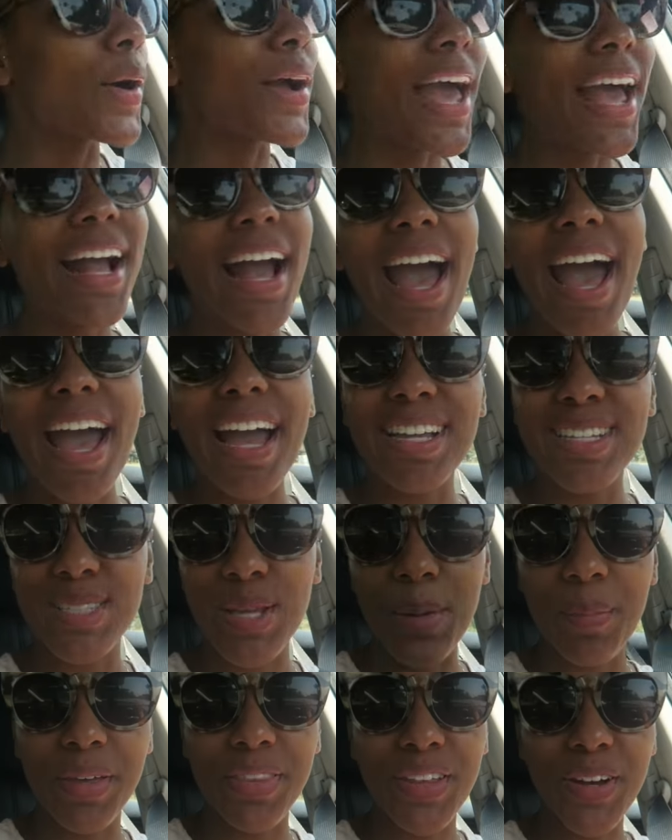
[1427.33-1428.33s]
Okay, guys,
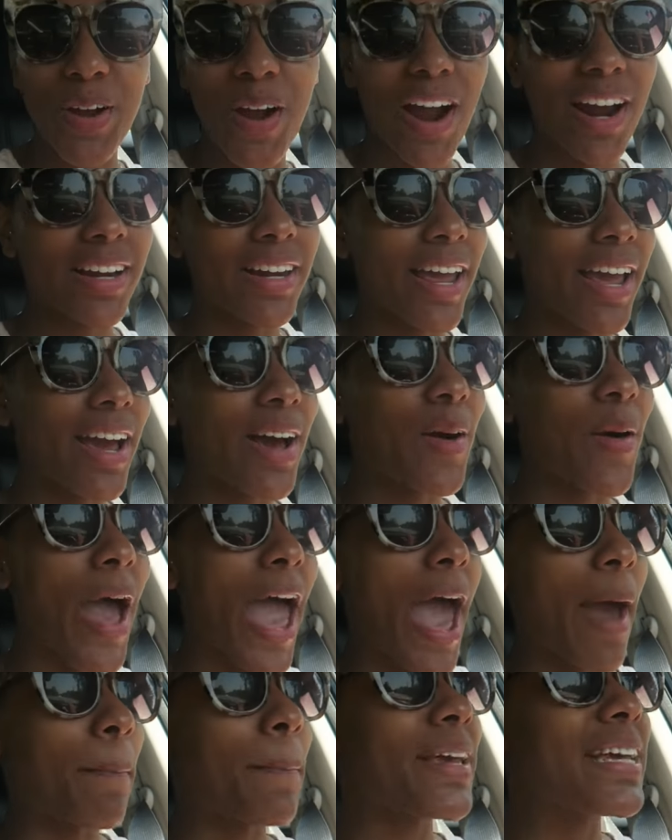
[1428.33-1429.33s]
so I'm in the car now.
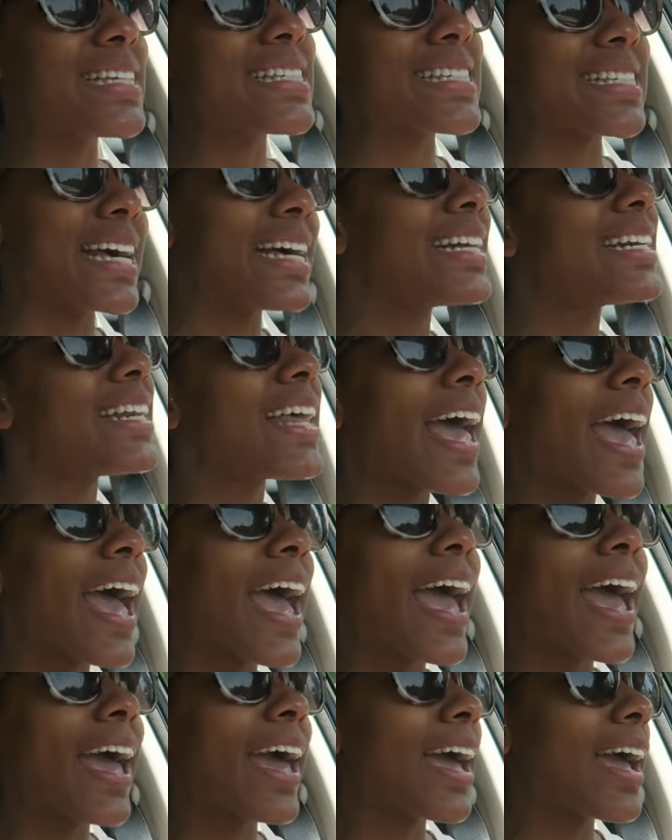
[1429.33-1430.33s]
Happy
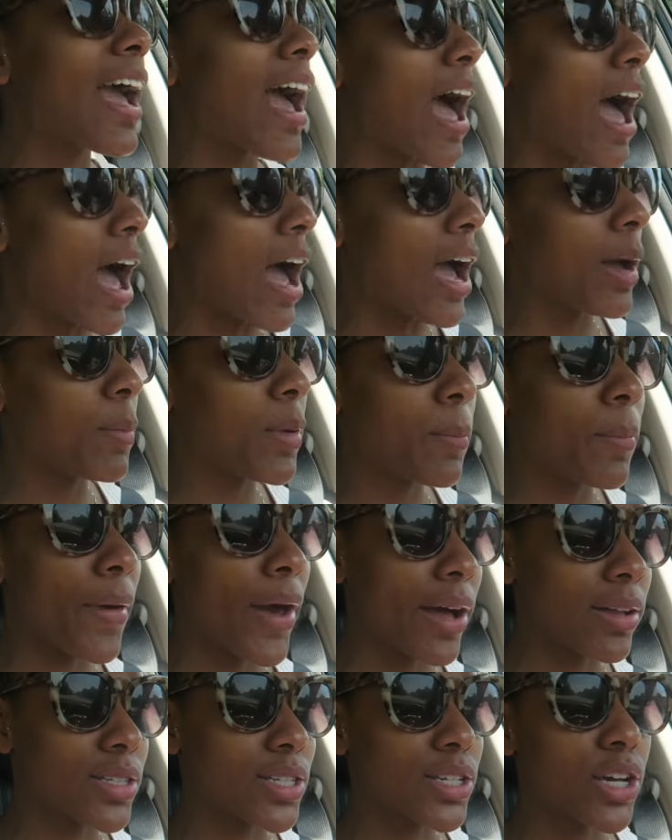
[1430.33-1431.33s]
Sunday. I'm
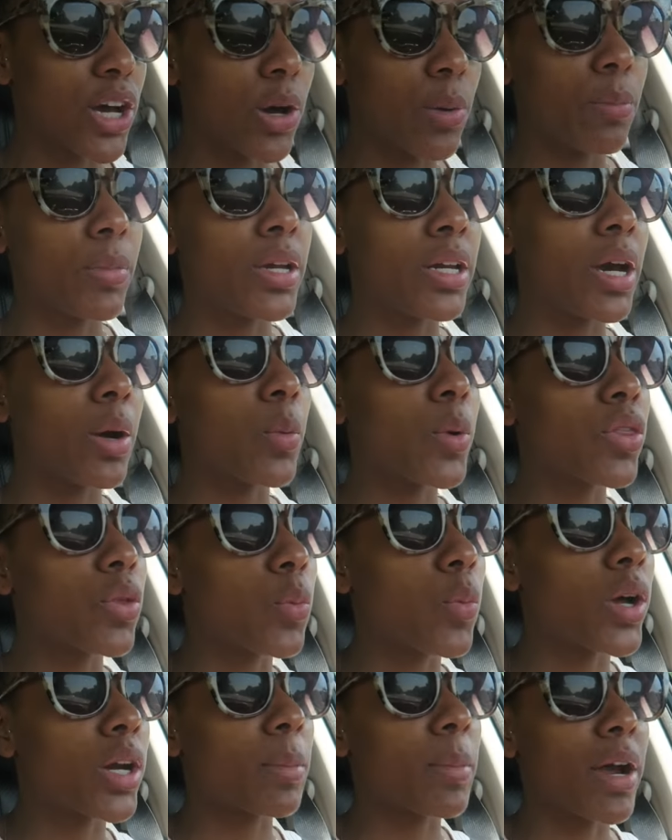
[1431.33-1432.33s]
about to go meet up with
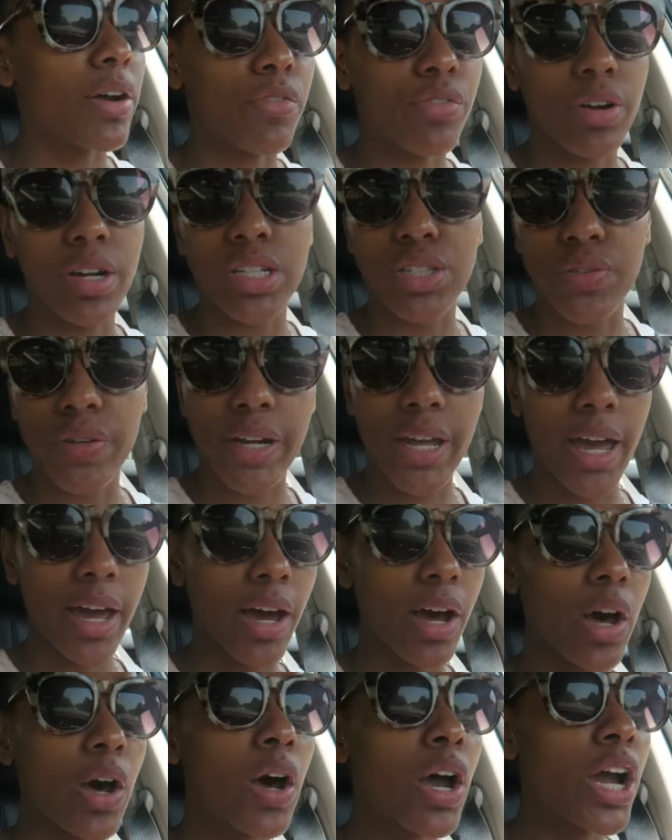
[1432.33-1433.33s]
one of my friends,
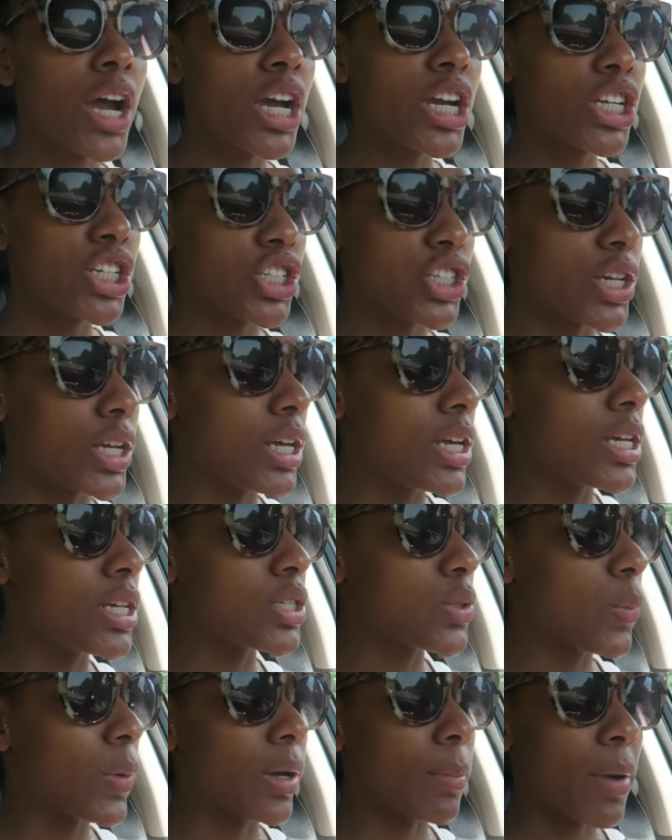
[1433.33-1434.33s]
Raquel.
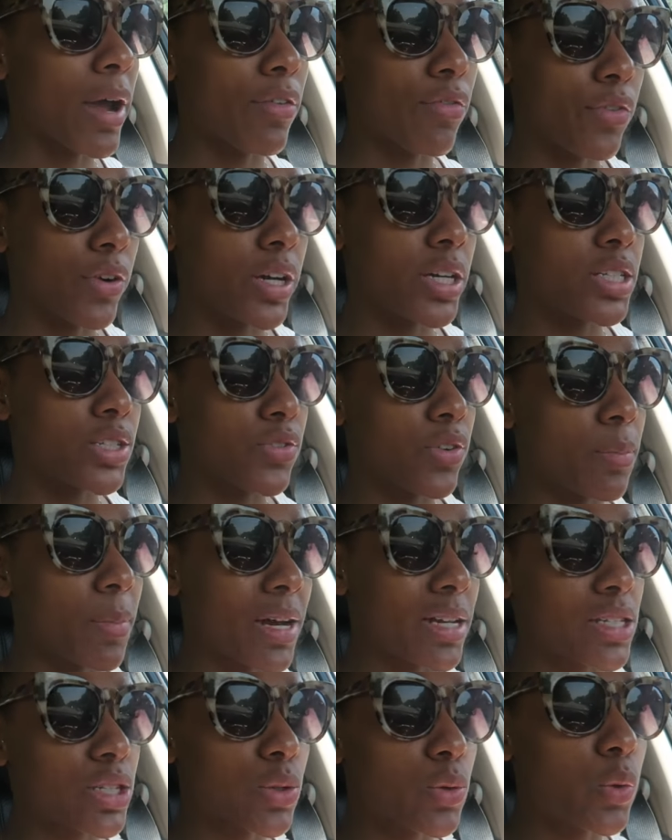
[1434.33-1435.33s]
She's one of my friends from
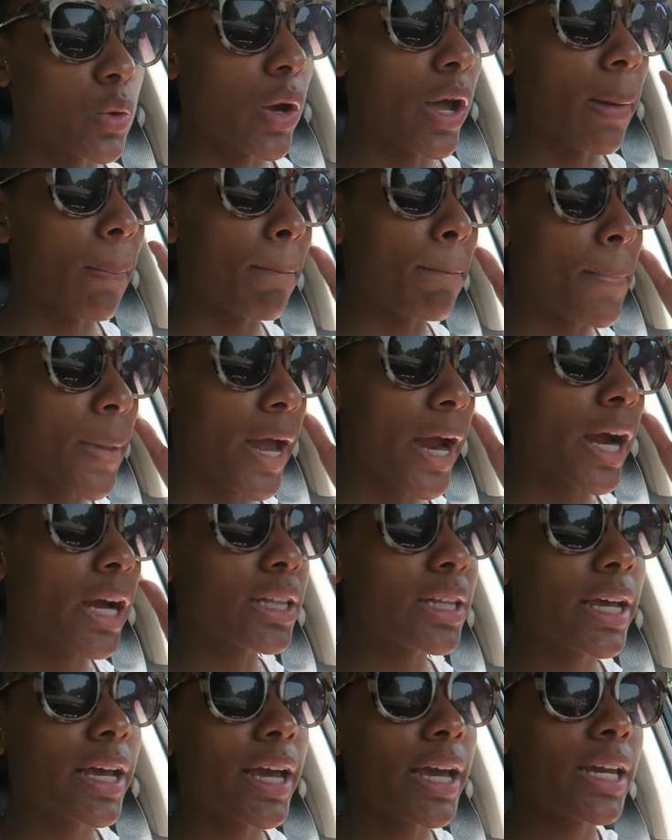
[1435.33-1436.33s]
my school in
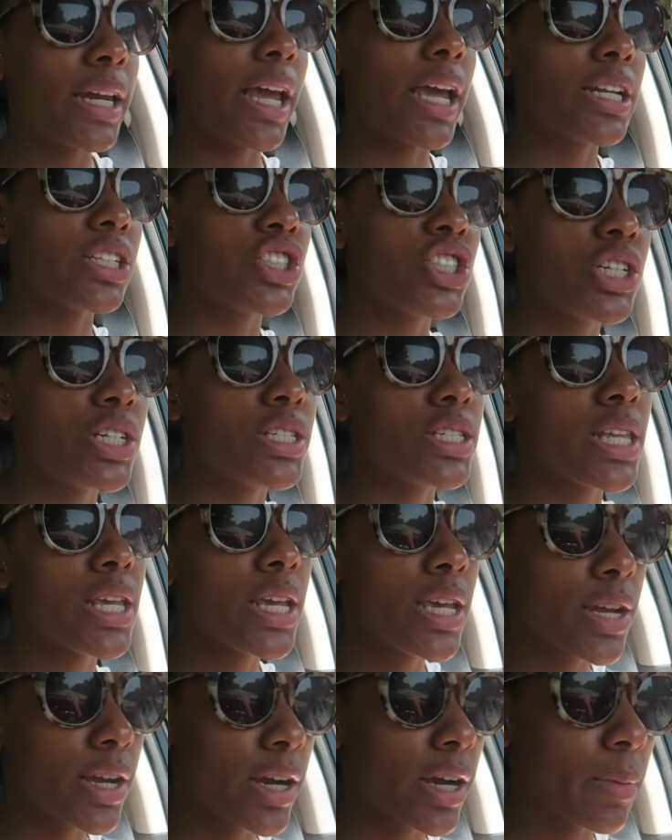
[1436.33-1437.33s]
Maryland, and she's
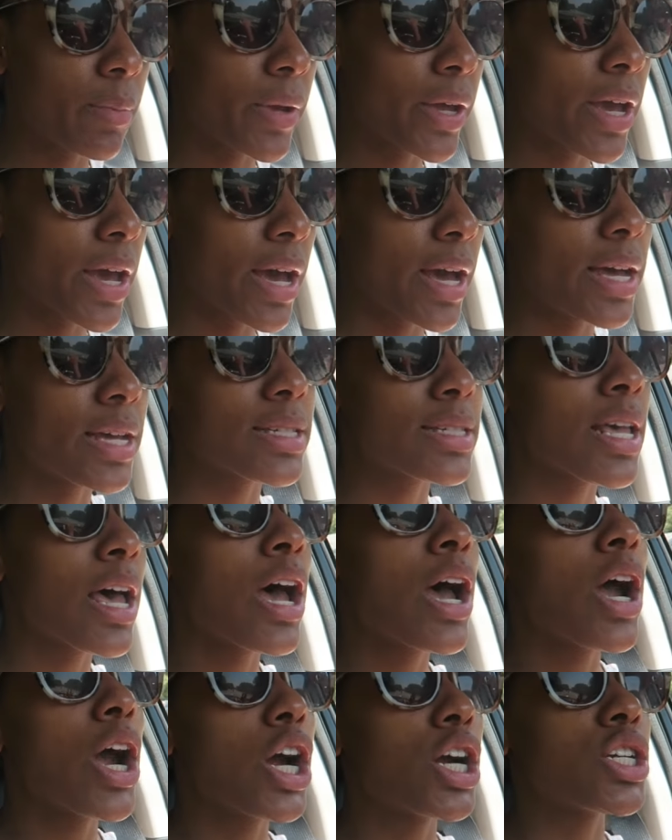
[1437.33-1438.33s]
here because
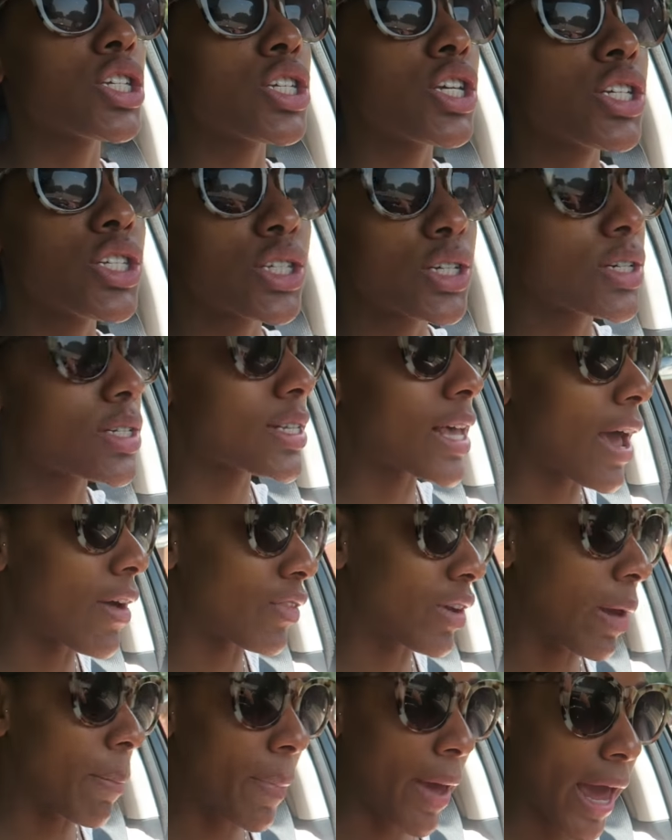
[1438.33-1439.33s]
her sister's
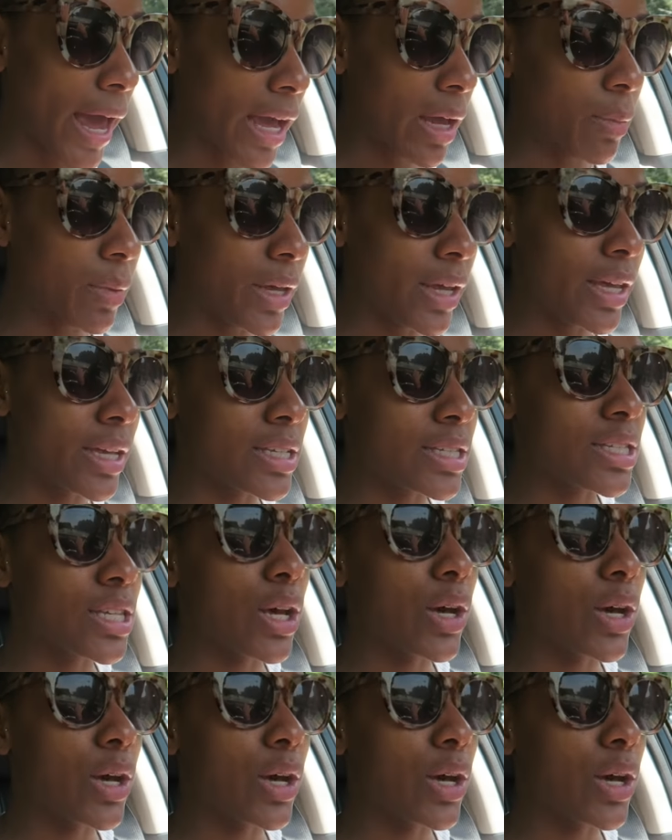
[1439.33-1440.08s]
having a baby.